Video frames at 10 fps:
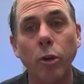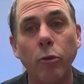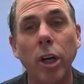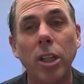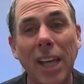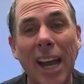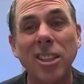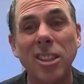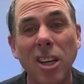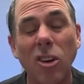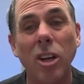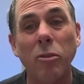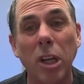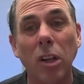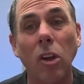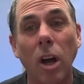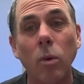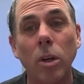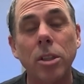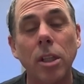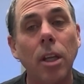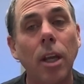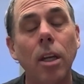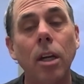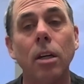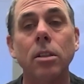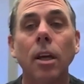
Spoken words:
but it's actually going to be a lot worse in 10 years.